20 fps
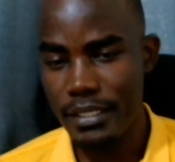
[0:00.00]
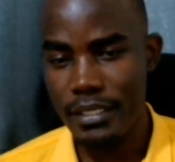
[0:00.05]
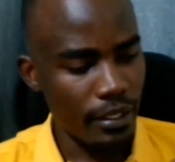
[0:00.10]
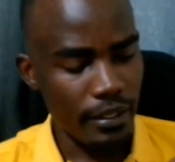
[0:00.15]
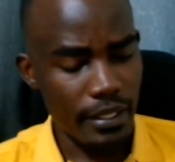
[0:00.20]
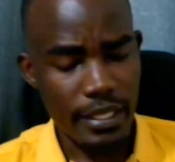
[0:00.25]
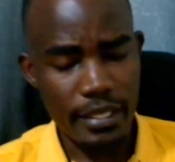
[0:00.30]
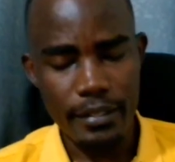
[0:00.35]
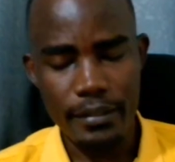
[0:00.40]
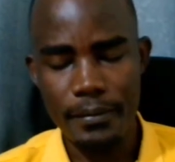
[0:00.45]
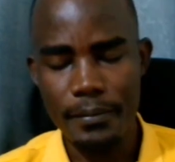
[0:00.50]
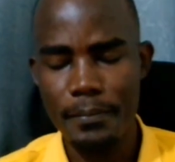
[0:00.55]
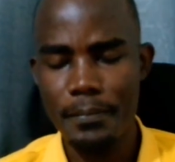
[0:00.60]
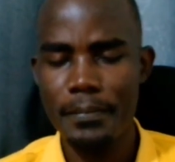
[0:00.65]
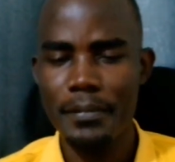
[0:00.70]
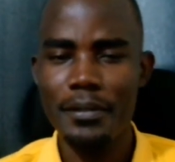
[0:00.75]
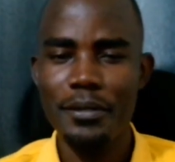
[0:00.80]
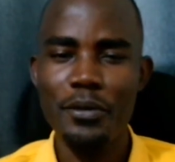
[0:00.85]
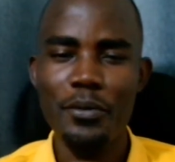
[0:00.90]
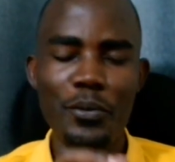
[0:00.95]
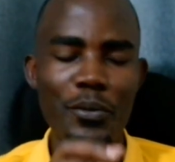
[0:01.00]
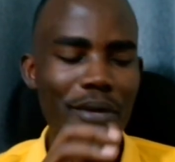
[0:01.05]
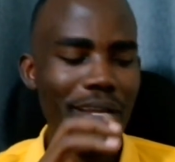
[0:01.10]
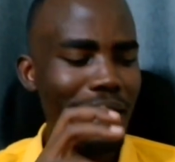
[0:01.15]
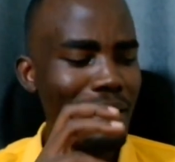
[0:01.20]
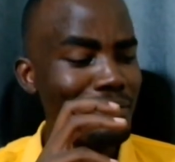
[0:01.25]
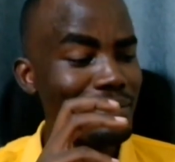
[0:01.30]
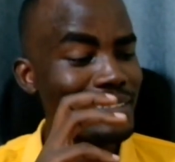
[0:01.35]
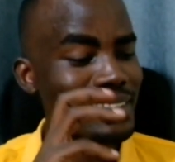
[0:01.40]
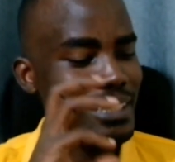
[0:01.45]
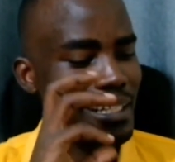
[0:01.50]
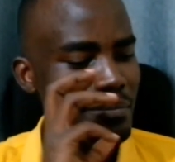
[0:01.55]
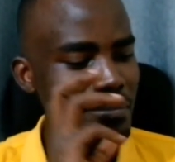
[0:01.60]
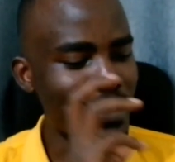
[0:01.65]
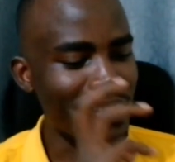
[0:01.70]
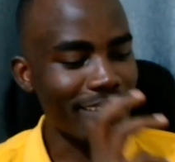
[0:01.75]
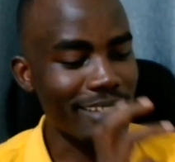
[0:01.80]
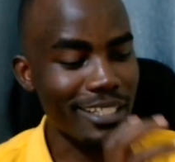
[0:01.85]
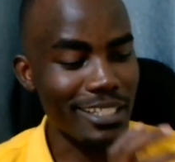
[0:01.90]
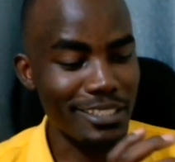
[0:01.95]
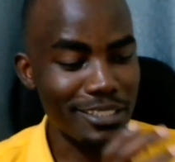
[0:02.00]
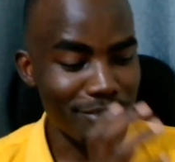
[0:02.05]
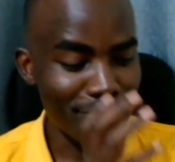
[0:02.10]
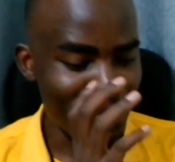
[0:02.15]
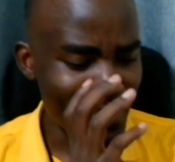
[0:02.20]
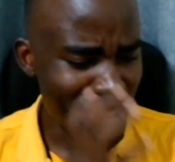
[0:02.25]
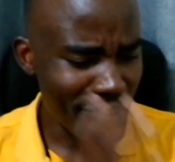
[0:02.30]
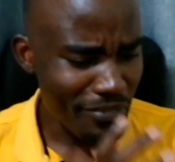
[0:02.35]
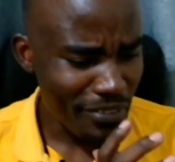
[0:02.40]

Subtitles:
Then we have something that is very,